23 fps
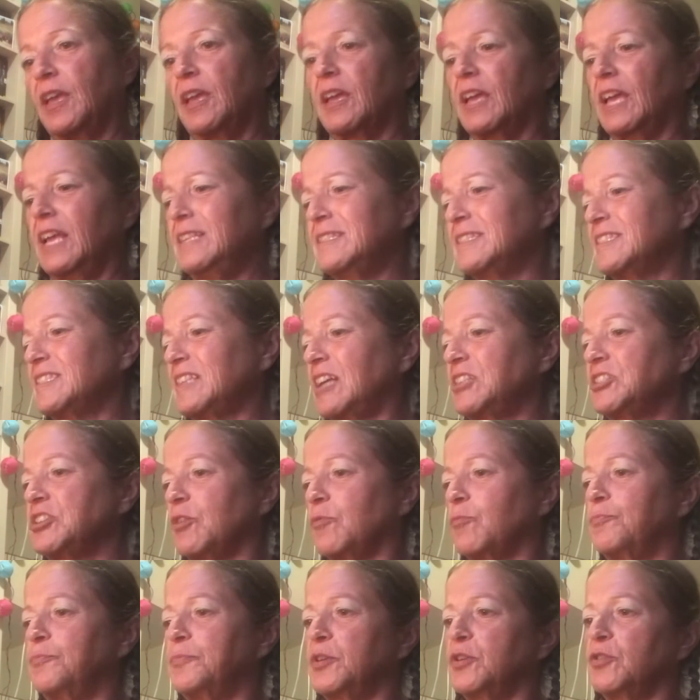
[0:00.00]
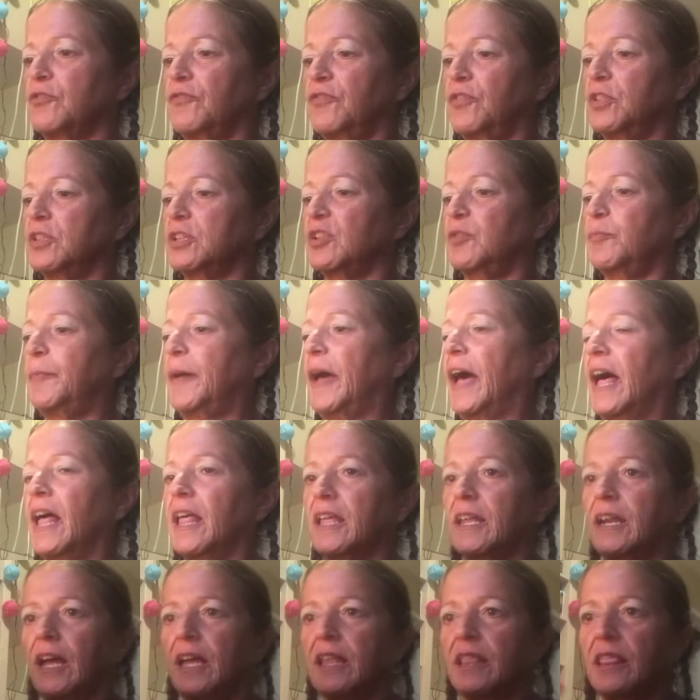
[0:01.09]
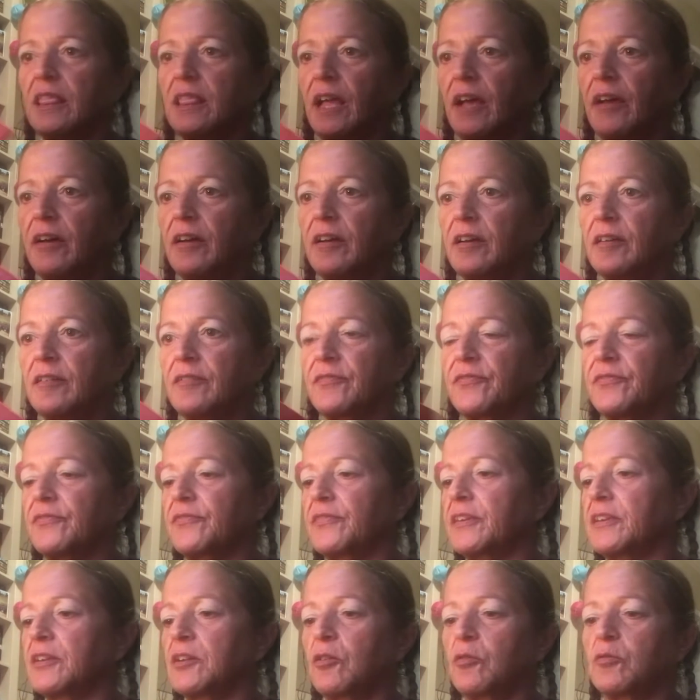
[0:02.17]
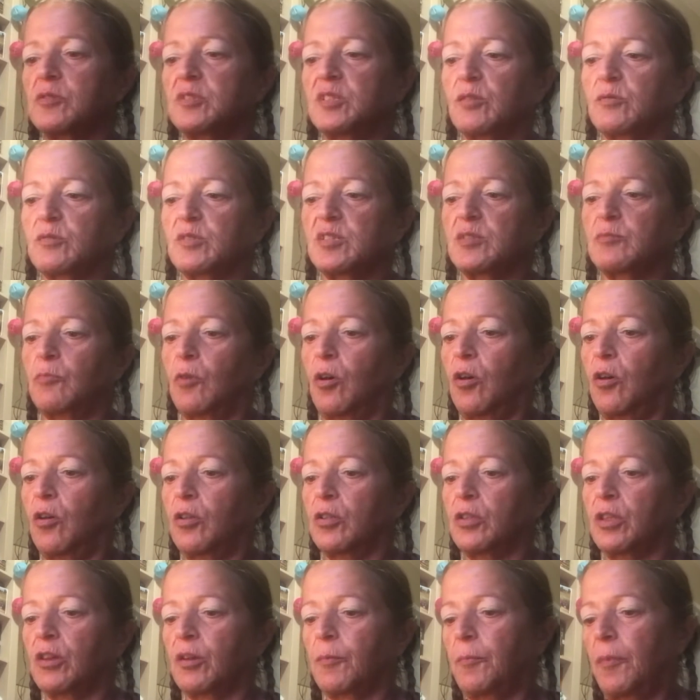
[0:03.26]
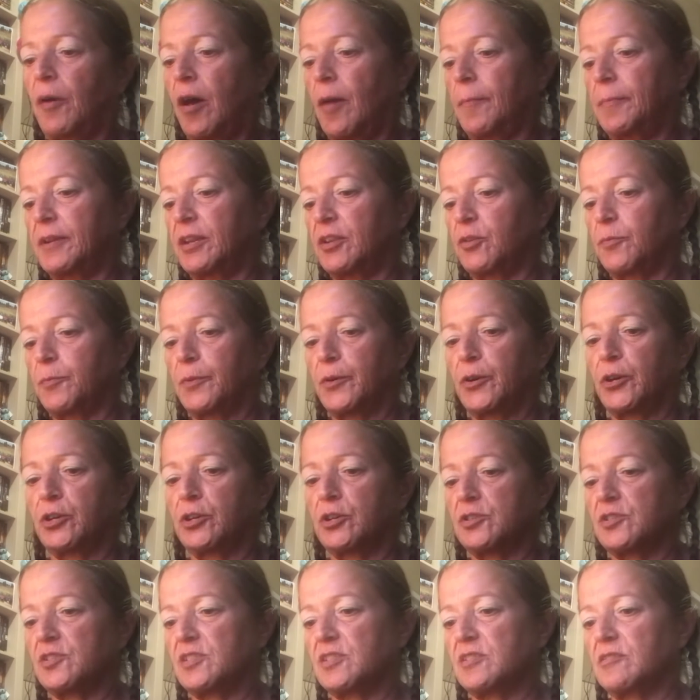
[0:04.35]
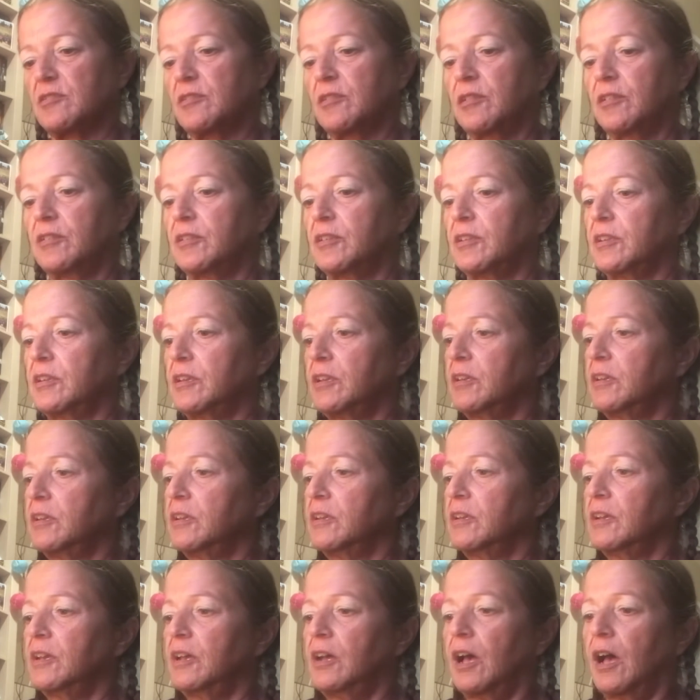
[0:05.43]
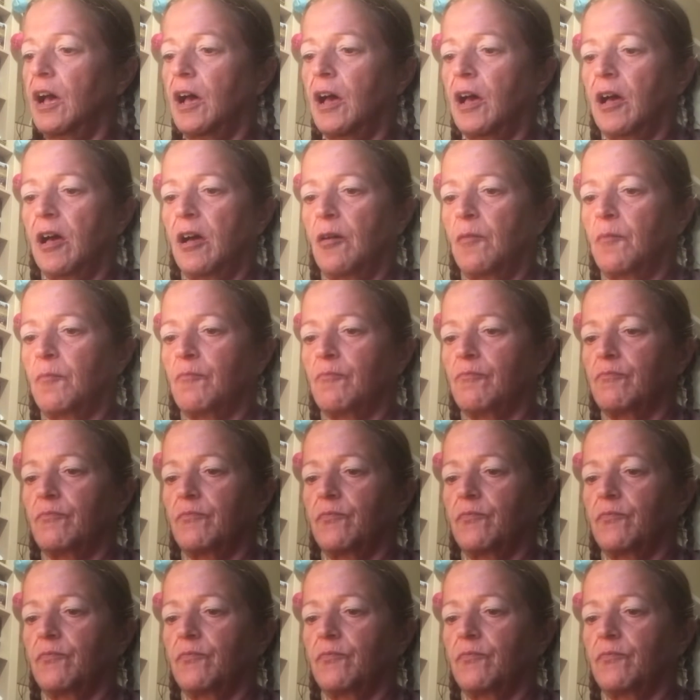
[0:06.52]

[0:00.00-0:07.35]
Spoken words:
it's such a beautiful little palette. I love, it's so small. You can pop it in your purse. I'm